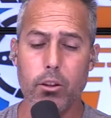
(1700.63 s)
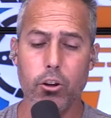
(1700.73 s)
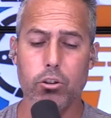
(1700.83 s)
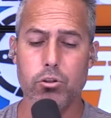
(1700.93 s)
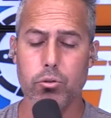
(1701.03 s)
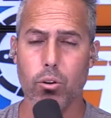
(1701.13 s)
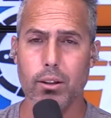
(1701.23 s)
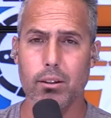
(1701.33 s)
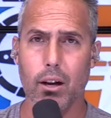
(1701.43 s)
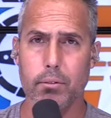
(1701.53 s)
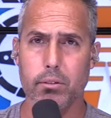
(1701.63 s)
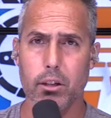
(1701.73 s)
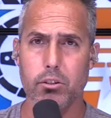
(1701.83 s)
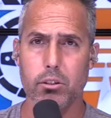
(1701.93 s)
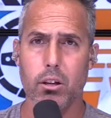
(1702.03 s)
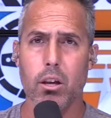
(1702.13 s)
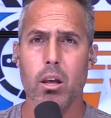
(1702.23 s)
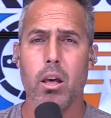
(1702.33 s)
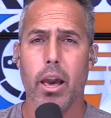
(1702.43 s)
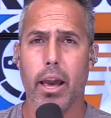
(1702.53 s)
you're controlling the conversation,
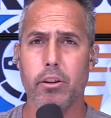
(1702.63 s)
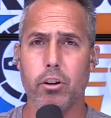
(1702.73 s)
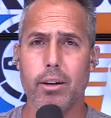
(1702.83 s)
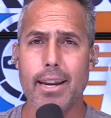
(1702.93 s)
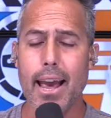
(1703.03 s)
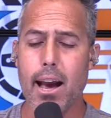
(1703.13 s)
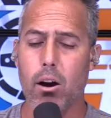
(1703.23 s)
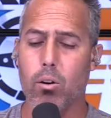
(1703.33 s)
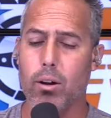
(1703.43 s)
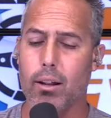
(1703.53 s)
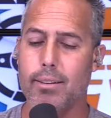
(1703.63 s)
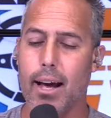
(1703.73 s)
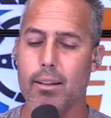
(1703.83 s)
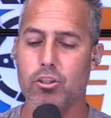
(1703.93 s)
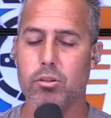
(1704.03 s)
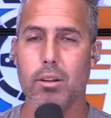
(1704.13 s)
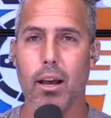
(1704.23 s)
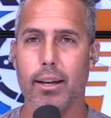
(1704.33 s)
and you're now not just,